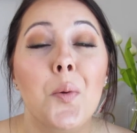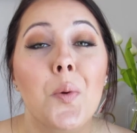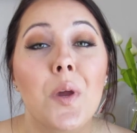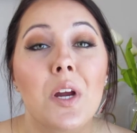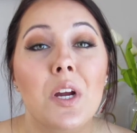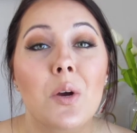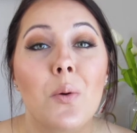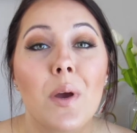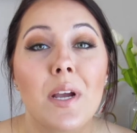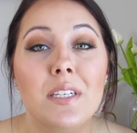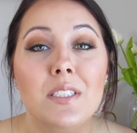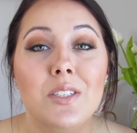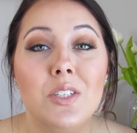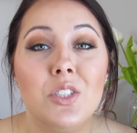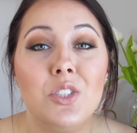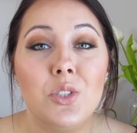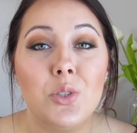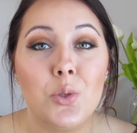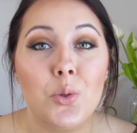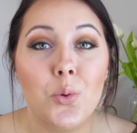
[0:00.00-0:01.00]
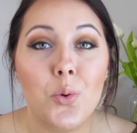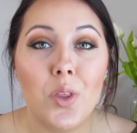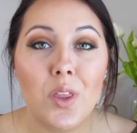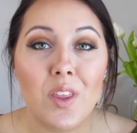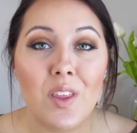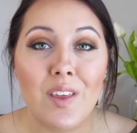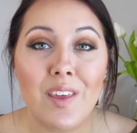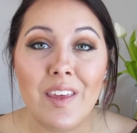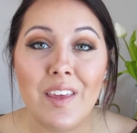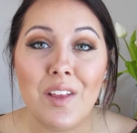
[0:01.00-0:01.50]
we are going to do
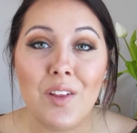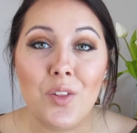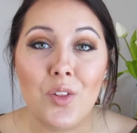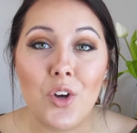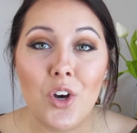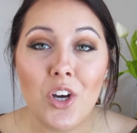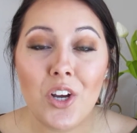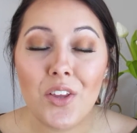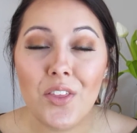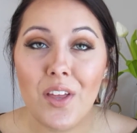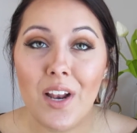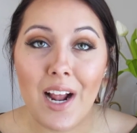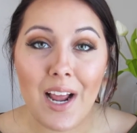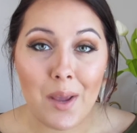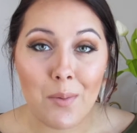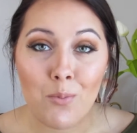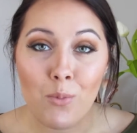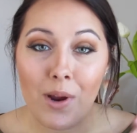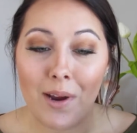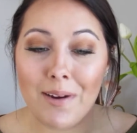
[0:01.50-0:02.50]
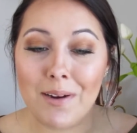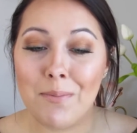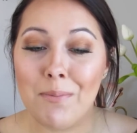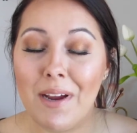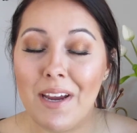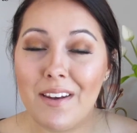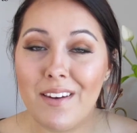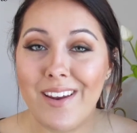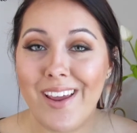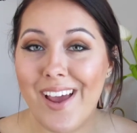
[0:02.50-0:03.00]
the look that I am wearing
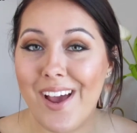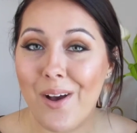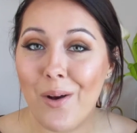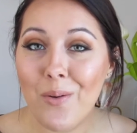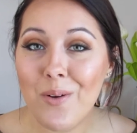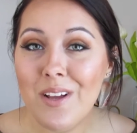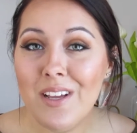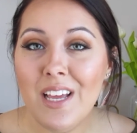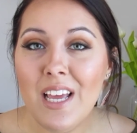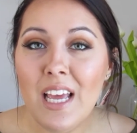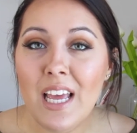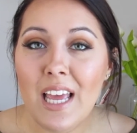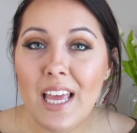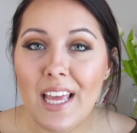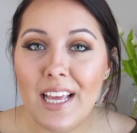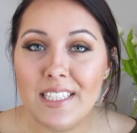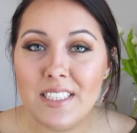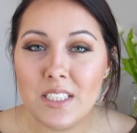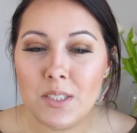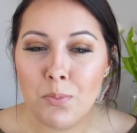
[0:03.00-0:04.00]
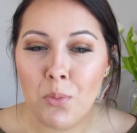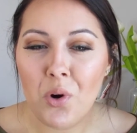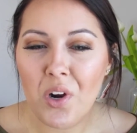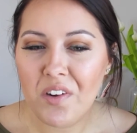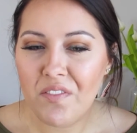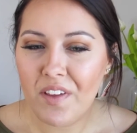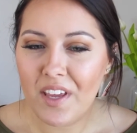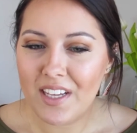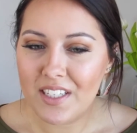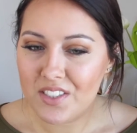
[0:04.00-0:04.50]
right now. It's more
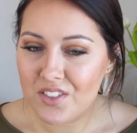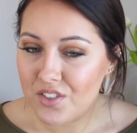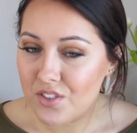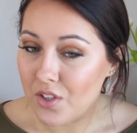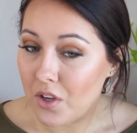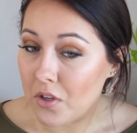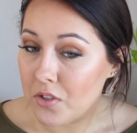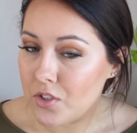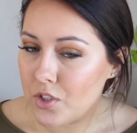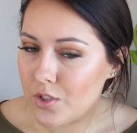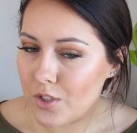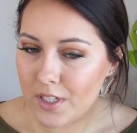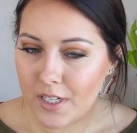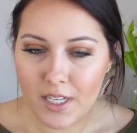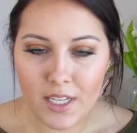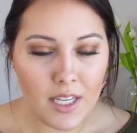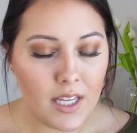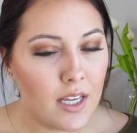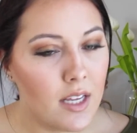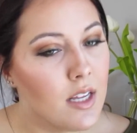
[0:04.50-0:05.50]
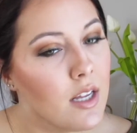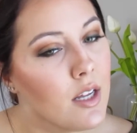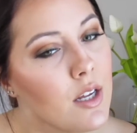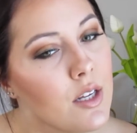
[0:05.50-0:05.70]
of a sultry,